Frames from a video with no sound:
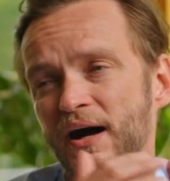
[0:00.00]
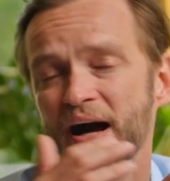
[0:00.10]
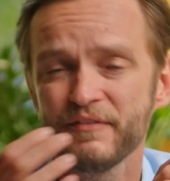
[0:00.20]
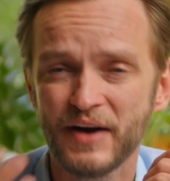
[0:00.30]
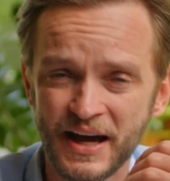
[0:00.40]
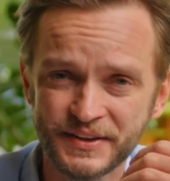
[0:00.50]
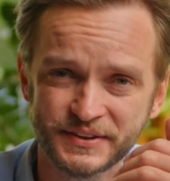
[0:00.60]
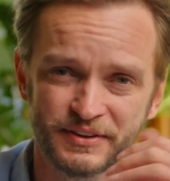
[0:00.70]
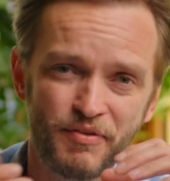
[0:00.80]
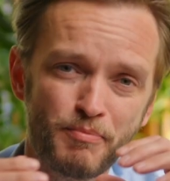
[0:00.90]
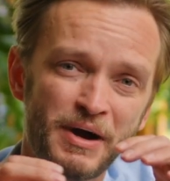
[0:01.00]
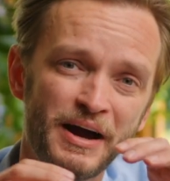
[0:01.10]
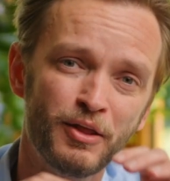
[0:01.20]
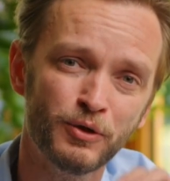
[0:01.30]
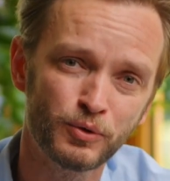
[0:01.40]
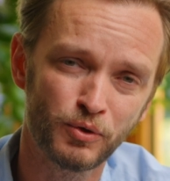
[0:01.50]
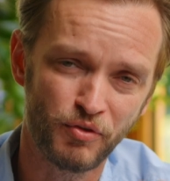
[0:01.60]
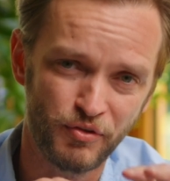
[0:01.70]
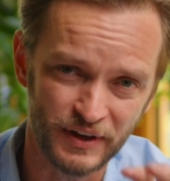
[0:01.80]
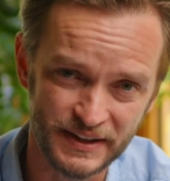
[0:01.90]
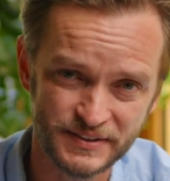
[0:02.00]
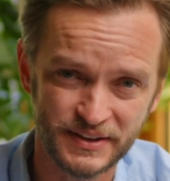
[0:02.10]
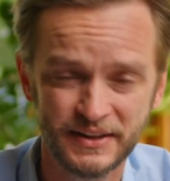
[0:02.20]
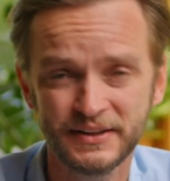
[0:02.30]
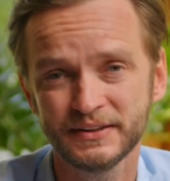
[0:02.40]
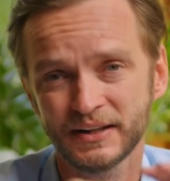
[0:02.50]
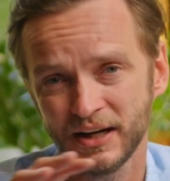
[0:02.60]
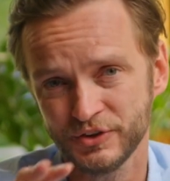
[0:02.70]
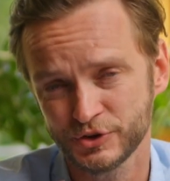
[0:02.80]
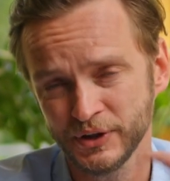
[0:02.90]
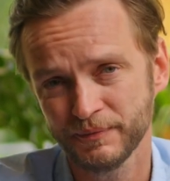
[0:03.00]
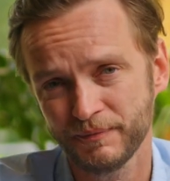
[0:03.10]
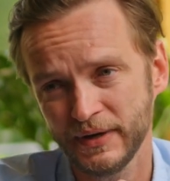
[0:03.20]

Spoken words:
I asked my local friends in the country,